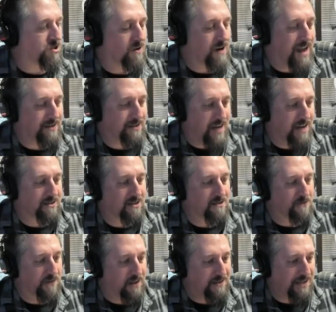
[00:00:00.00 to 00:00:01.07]
the culture
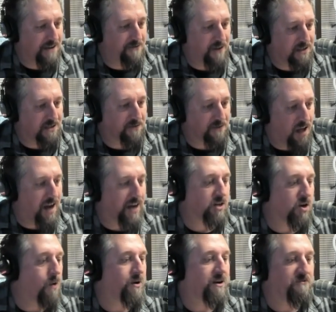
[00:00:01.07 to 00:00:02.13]
at Texas for the
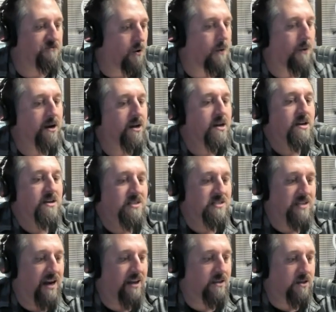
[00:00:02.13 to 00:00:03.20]
defensive line going
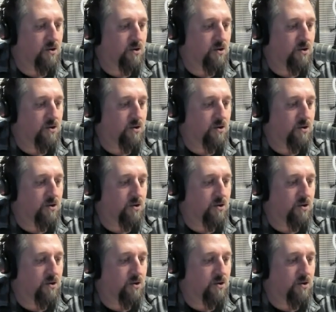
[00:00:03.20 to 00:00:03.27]
forward,